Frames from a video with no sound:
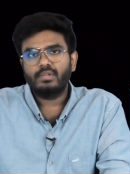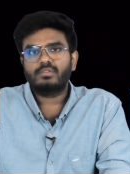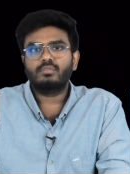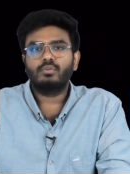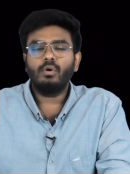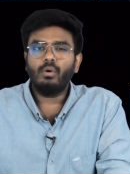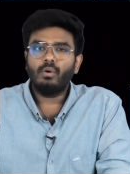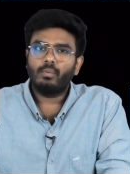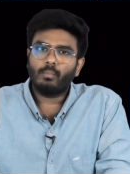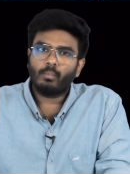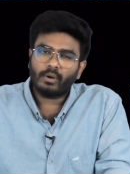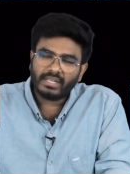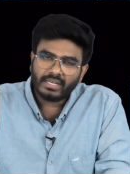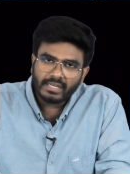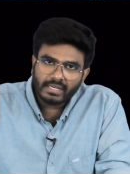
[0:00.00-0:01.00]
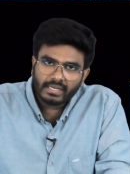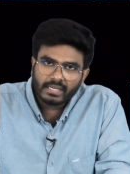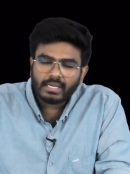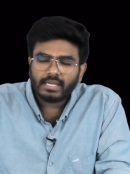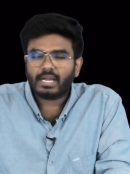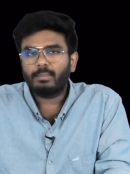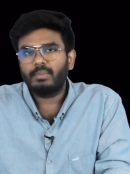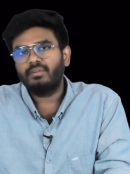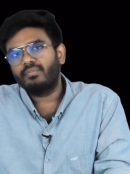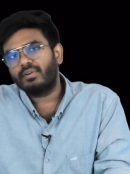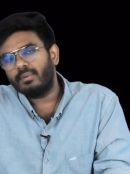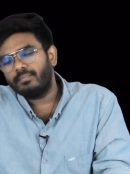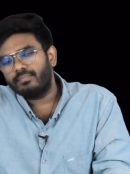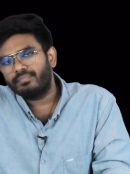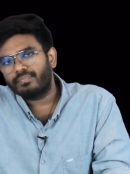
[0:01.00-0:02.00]
So motilin coming
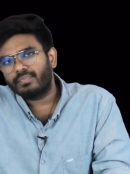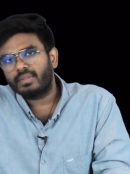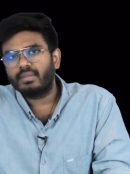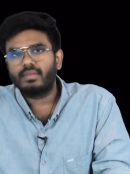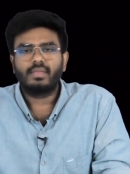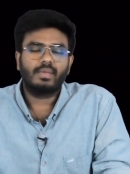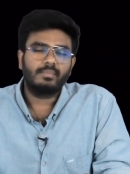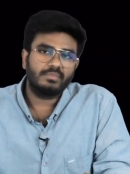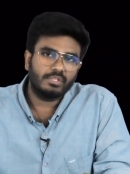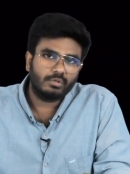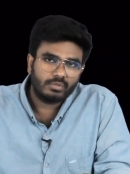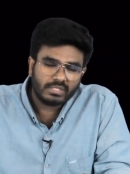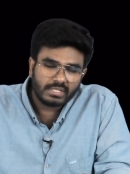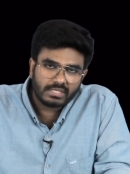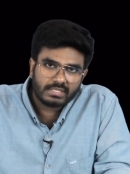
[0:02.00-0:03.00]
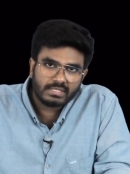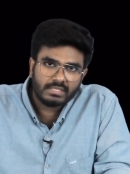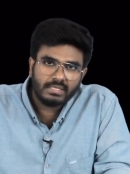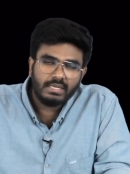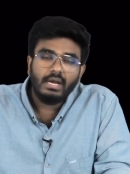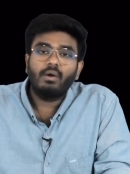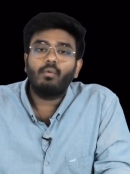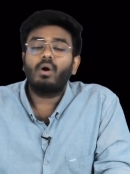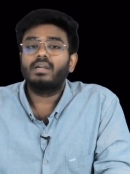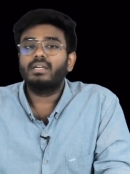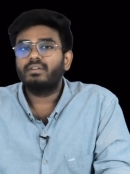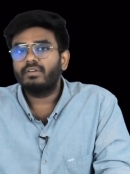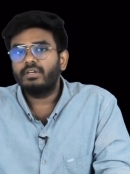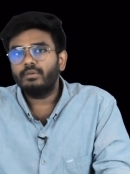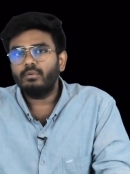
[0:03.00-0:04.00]
from M0 cells, what
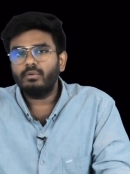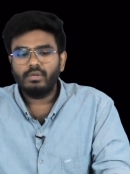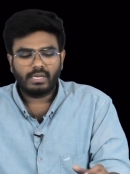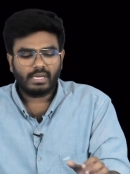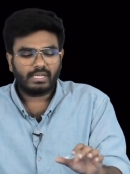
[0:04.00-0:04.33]
it will do?